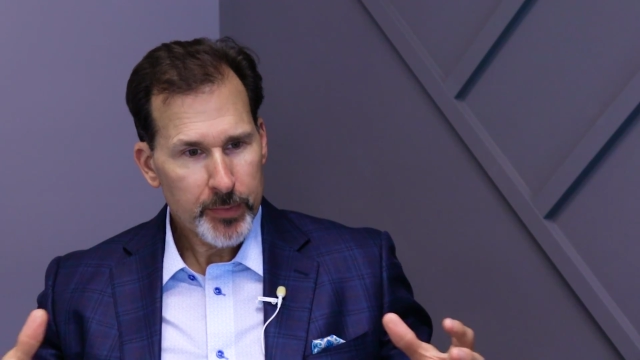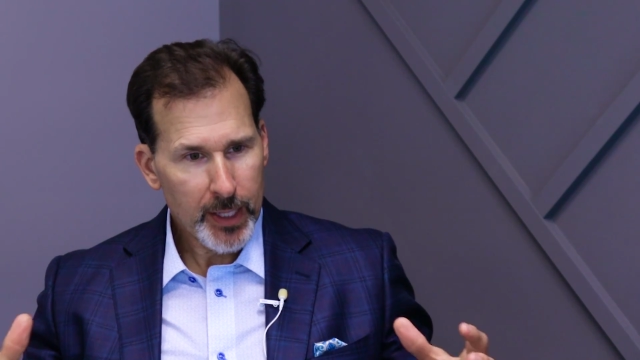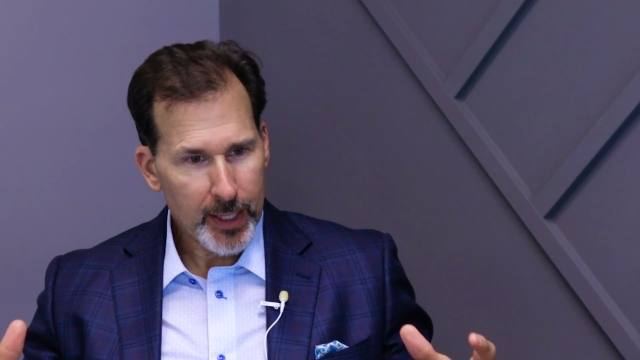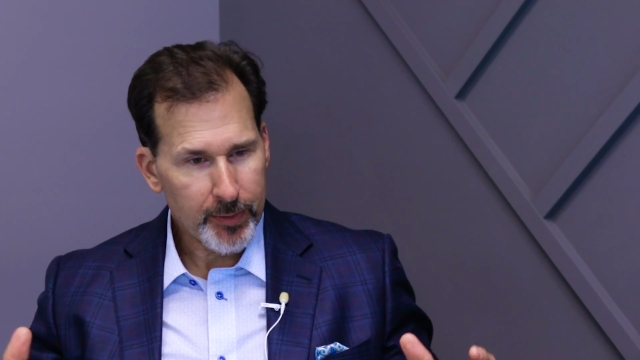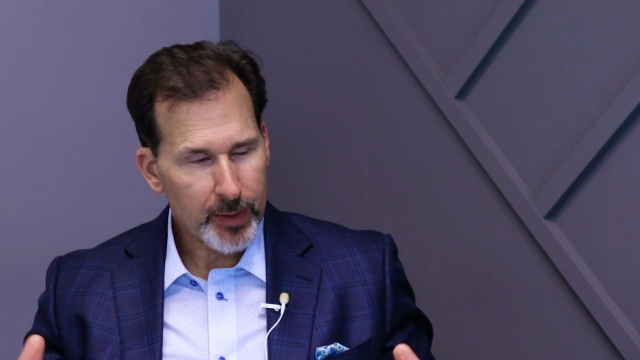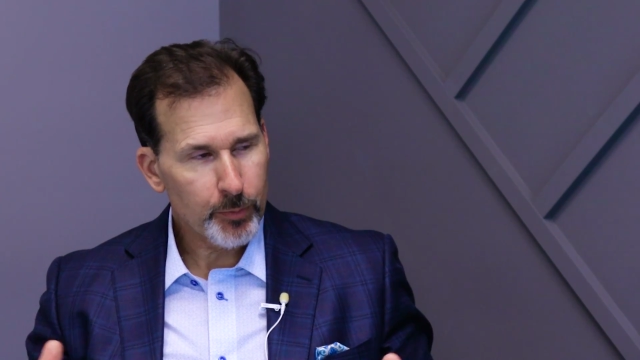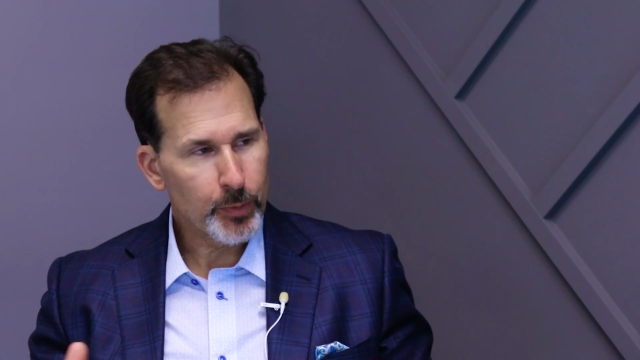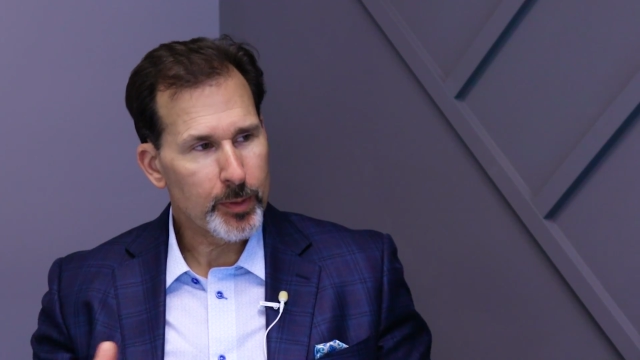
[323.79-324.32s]

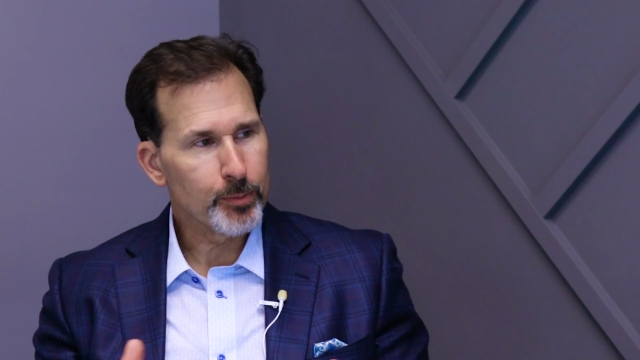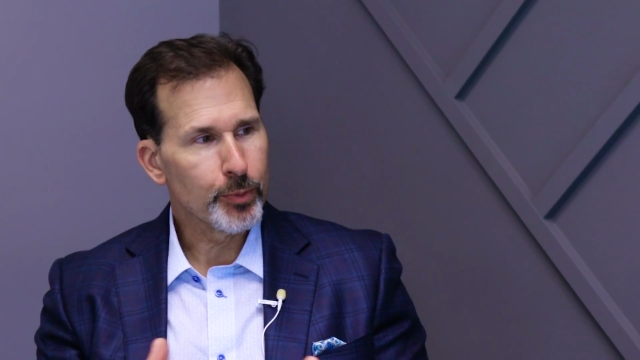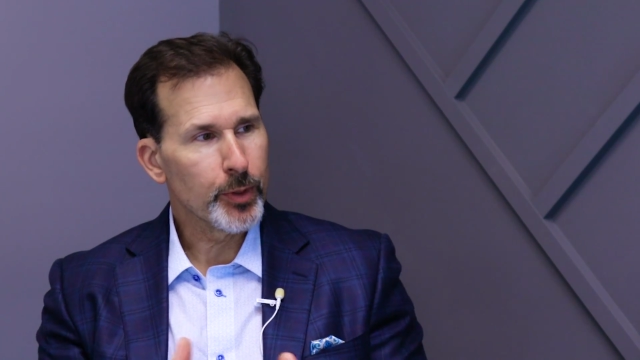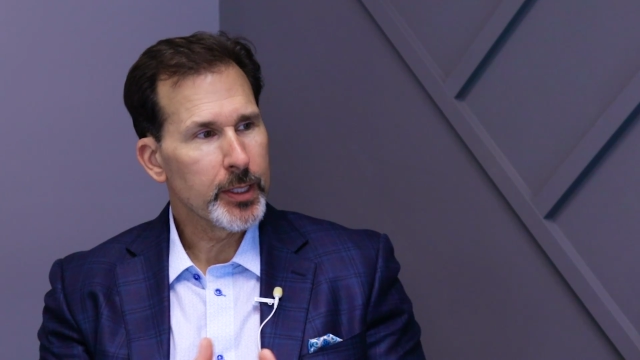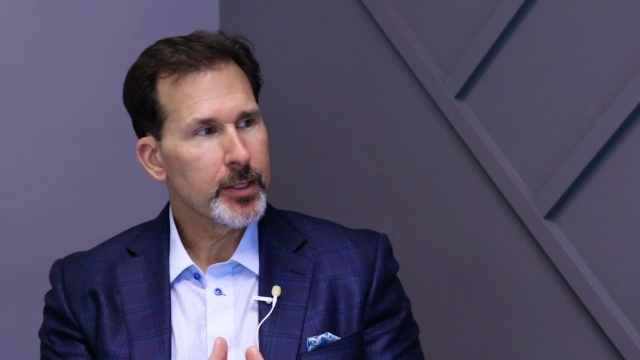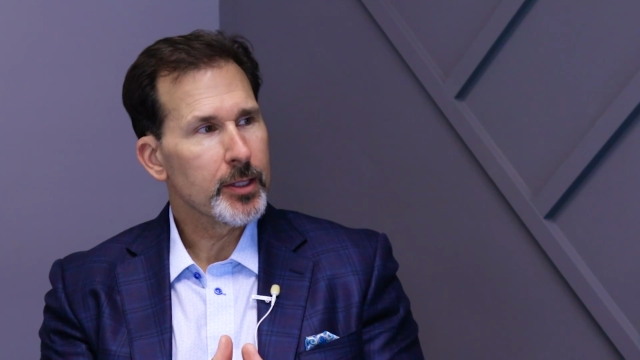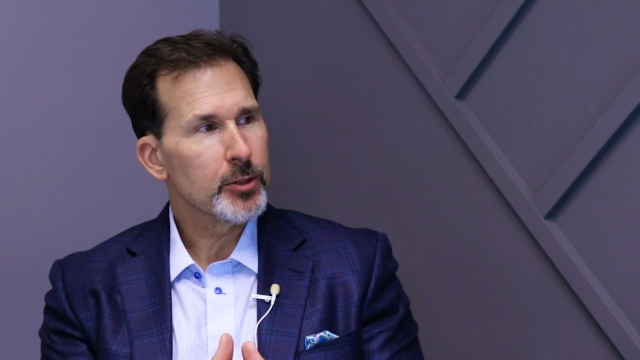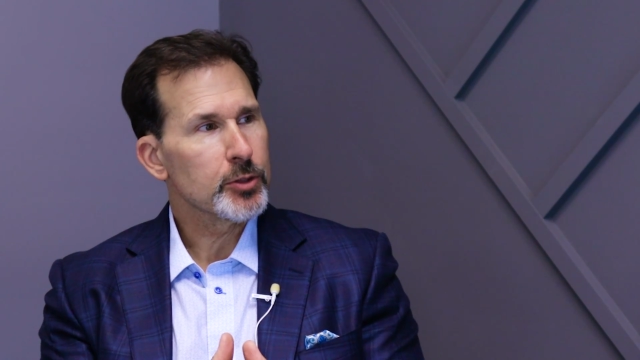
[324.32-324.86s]
and then we
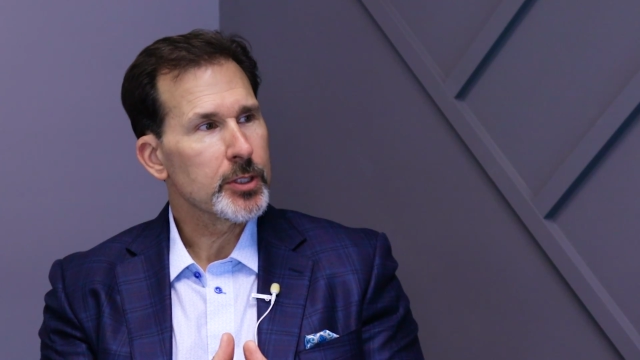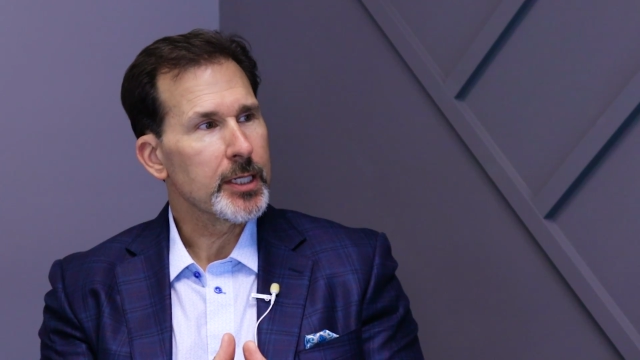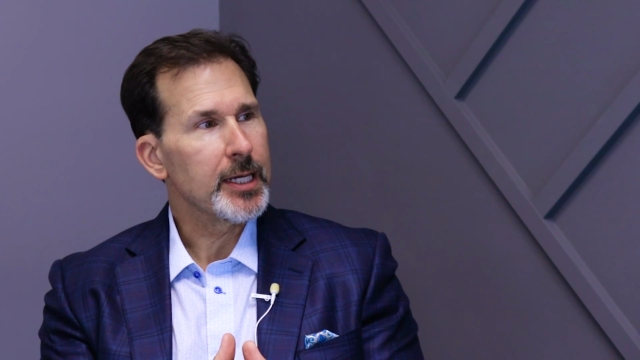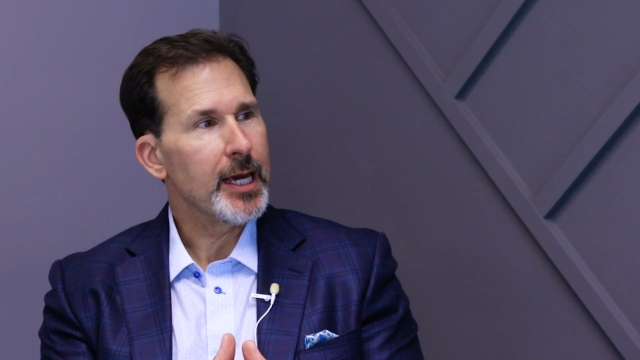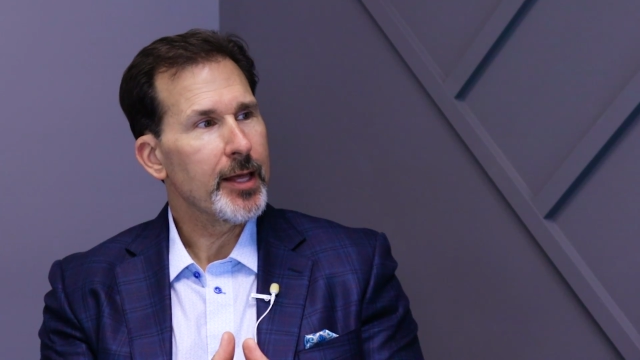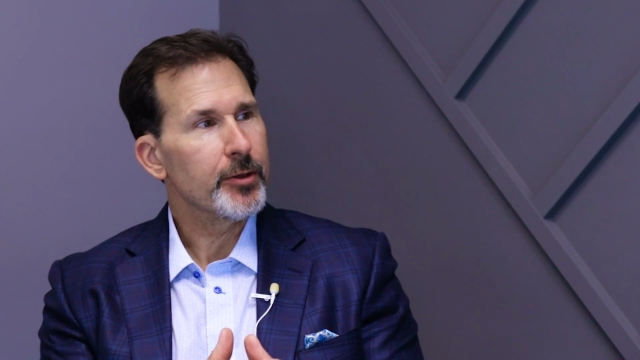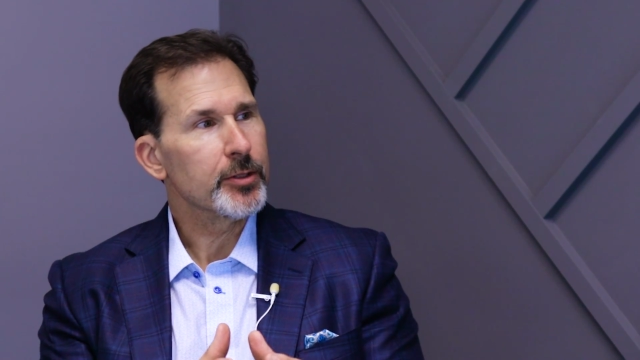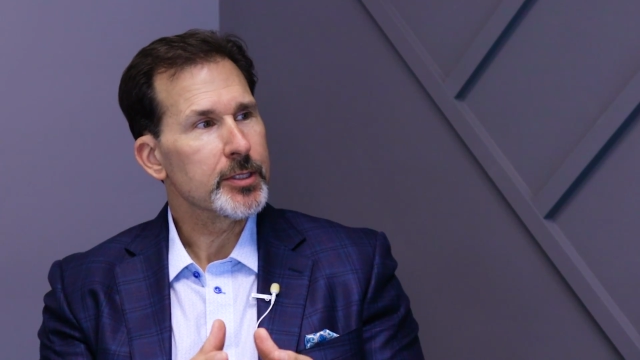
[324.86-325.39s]
bring those
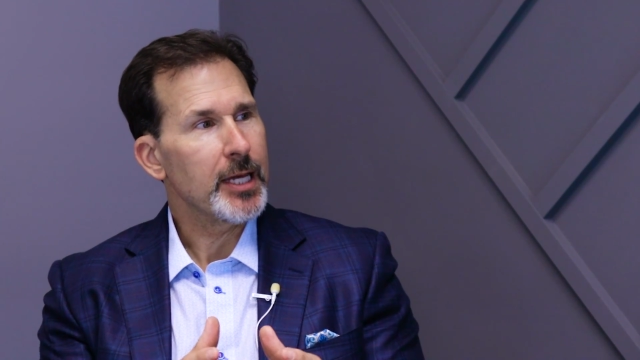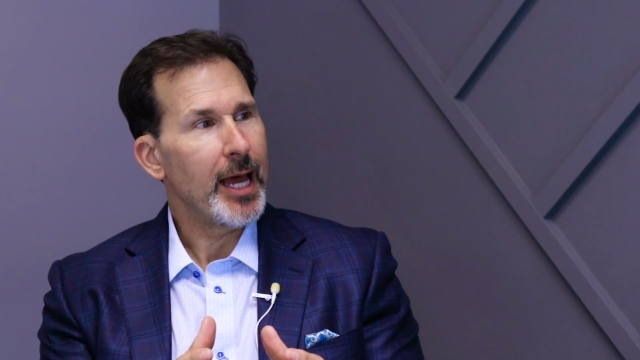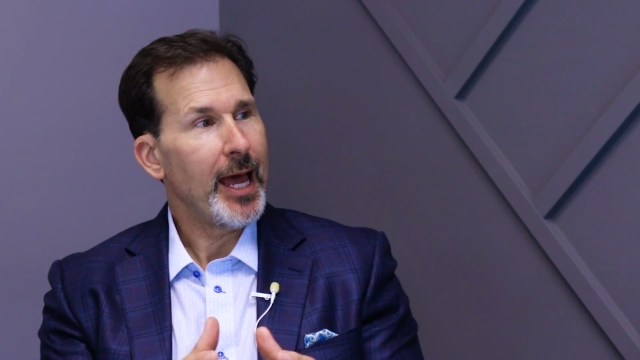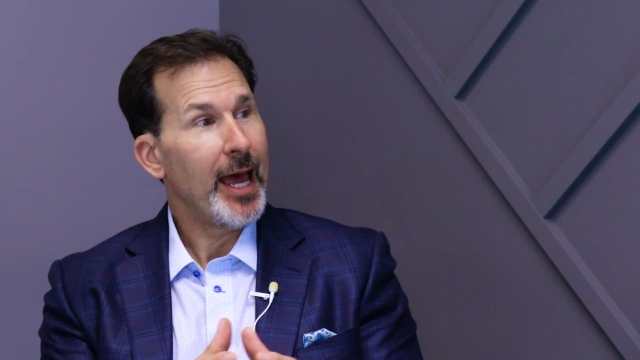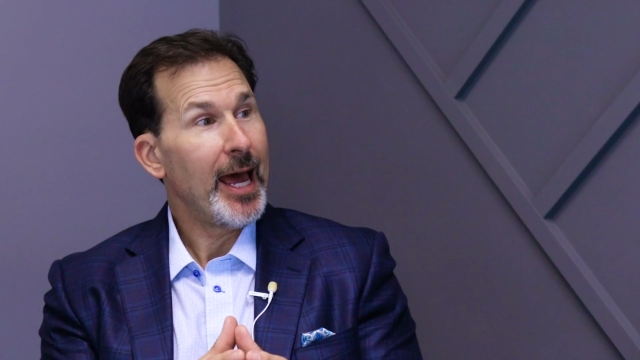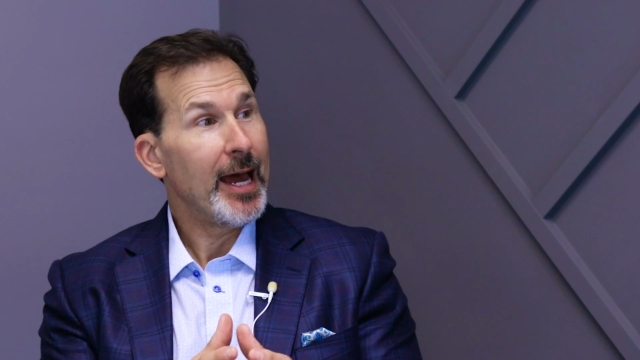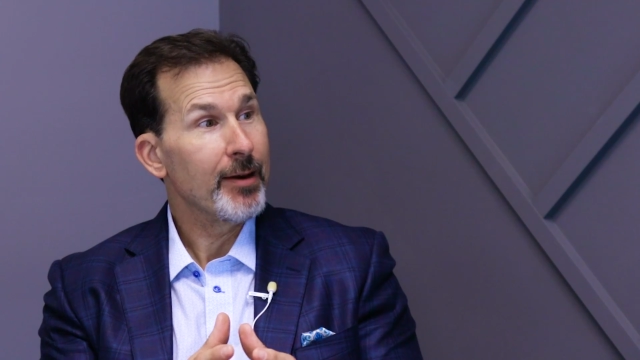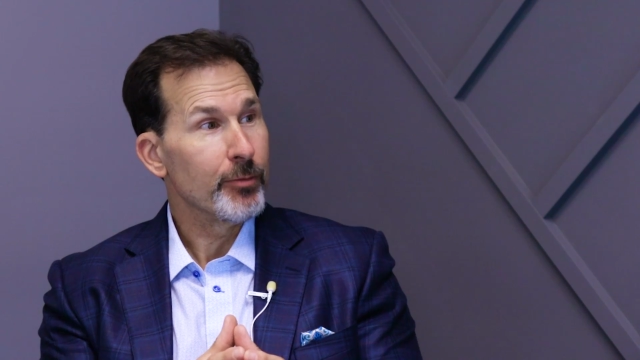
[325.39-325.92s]
together
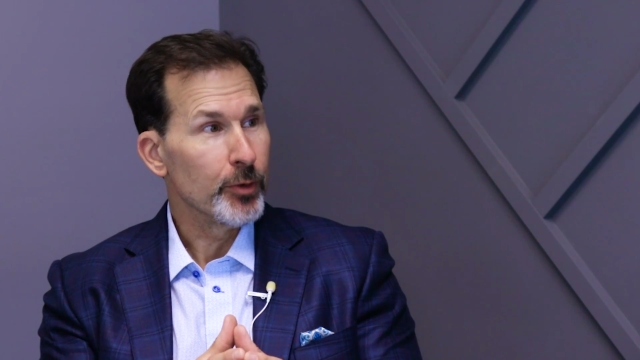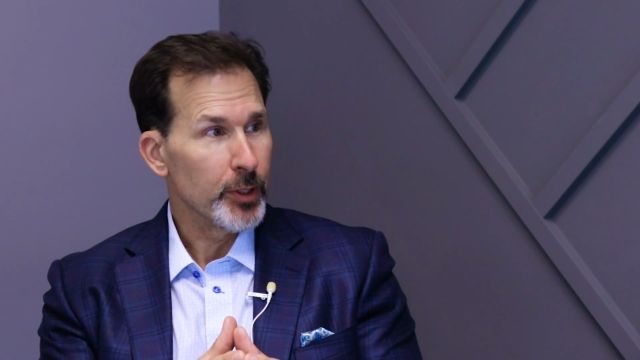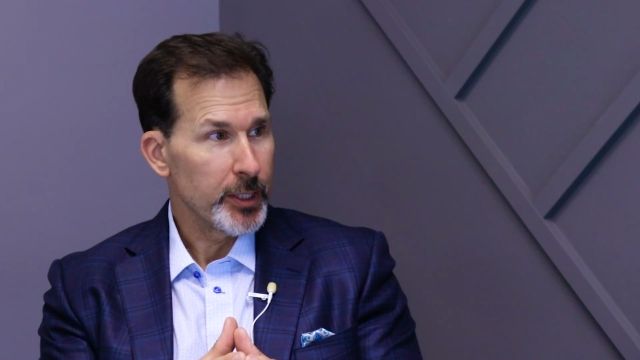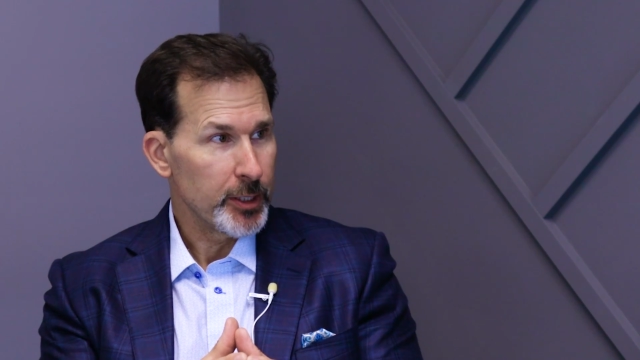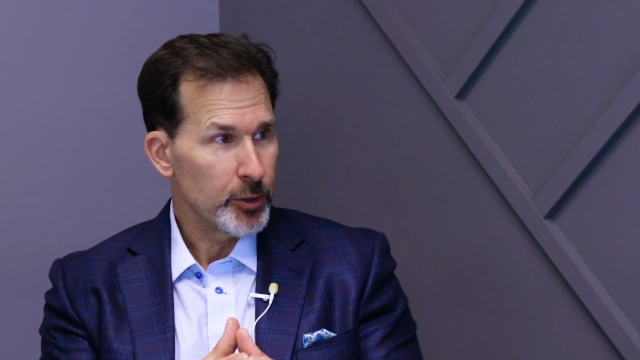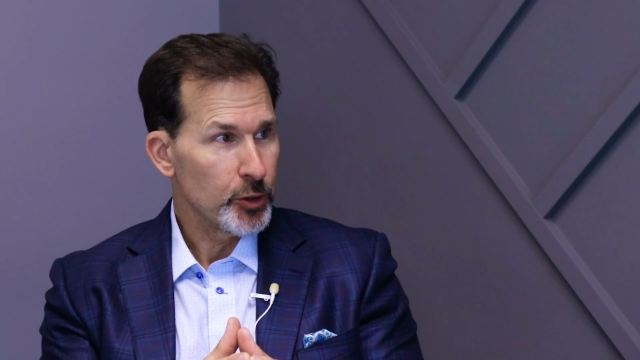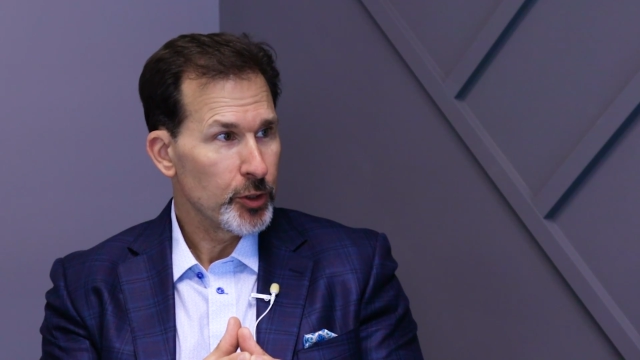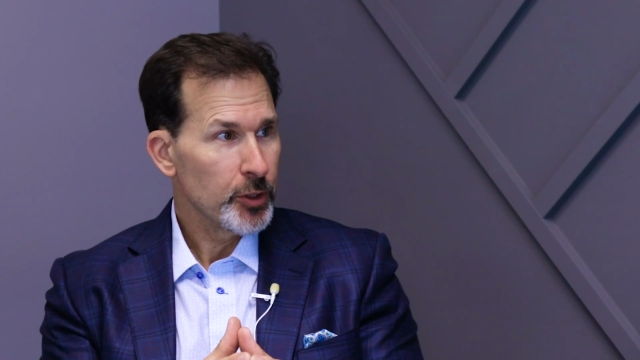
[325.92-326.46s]
to
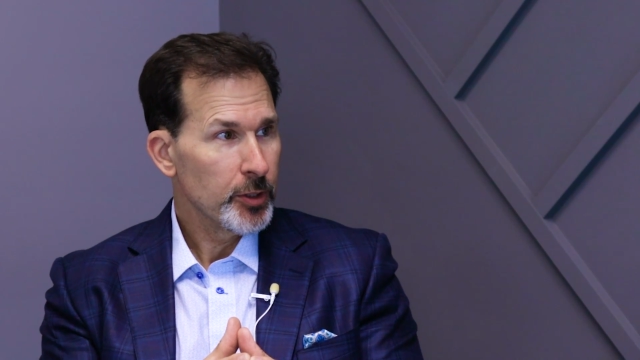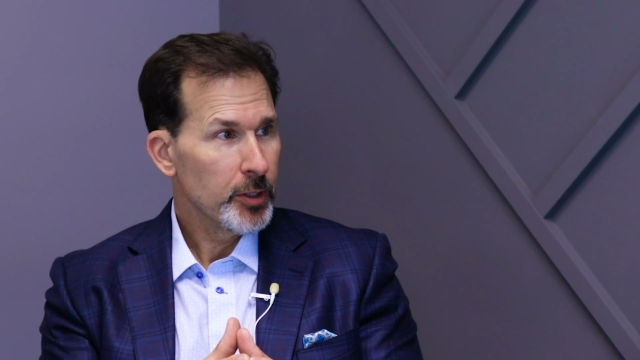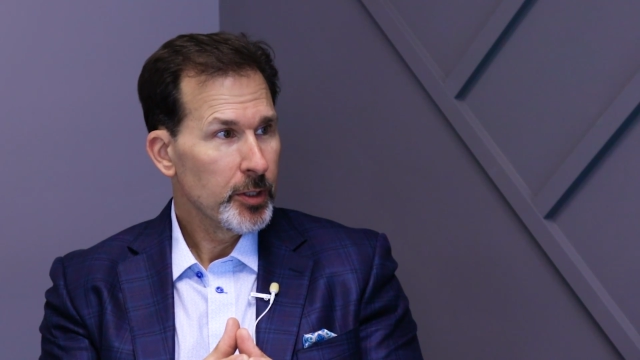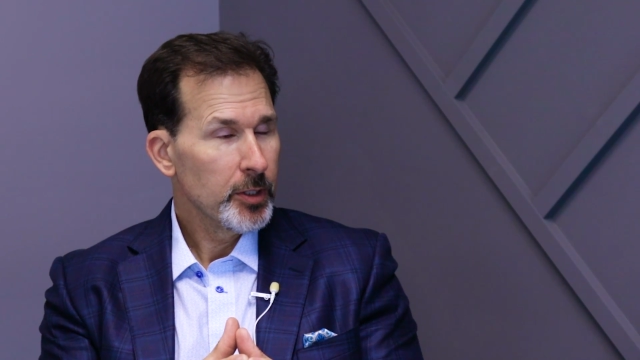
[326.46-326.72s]
average